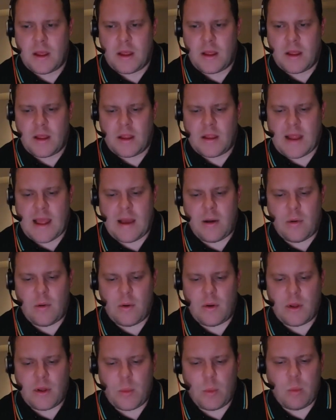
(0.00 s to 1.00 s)
Now,
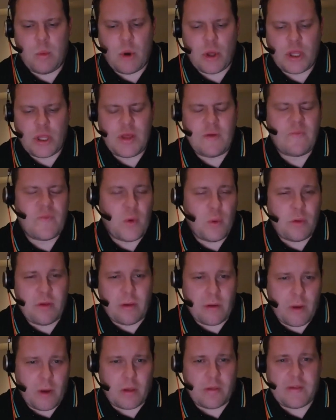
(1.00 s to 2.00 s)
what you've
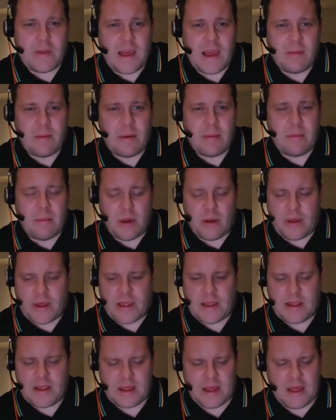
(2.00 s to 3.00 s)
also got to keep in
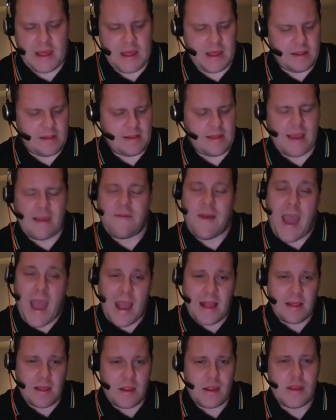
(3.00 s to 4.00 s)
mind is they've
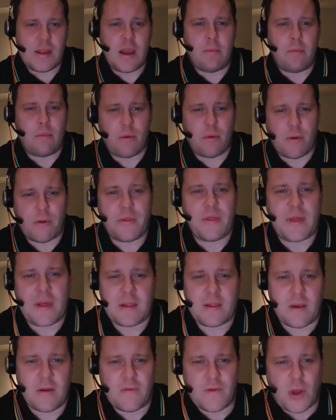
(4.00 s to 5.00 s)
had a number of
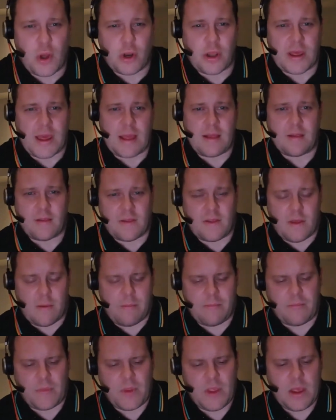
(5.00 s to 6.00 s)
things that have gone against
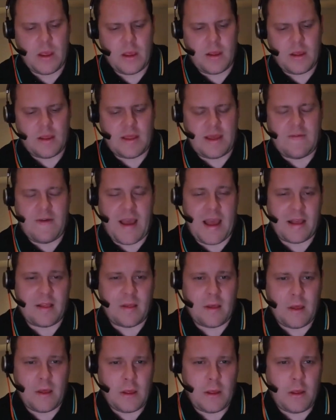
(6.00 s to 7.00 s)
them. They've
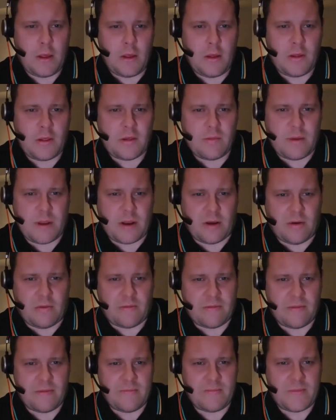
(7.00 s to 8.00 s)
had
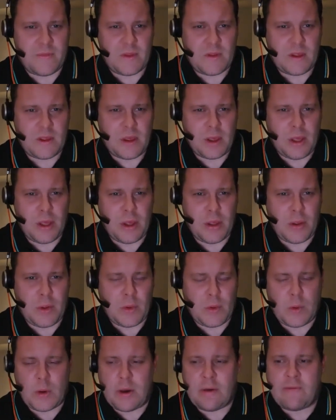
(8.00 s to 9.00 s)
Usmanov,
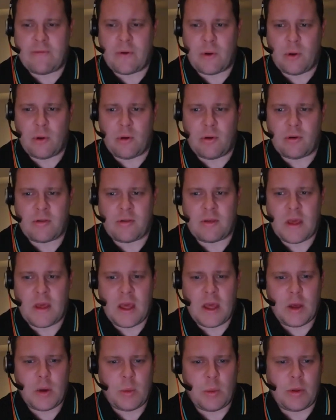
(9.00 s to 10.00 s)
who, of course,
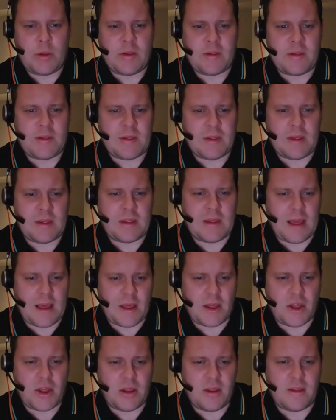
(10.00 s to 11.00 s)
was
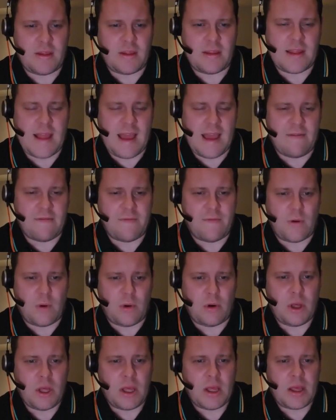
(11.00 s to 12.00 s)
sanctioned, and
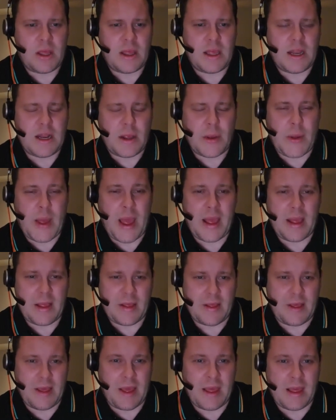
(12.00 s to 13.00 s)
therefore,
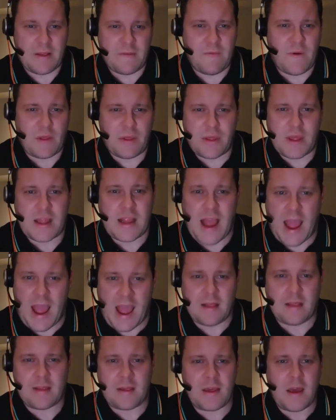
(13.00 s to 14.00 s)
his funding
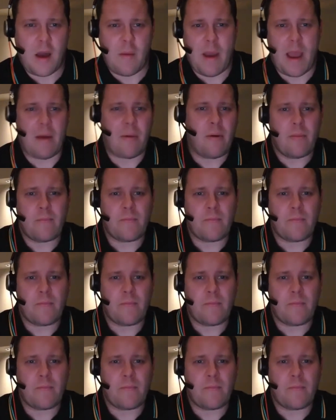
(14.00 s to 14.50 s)
had to come out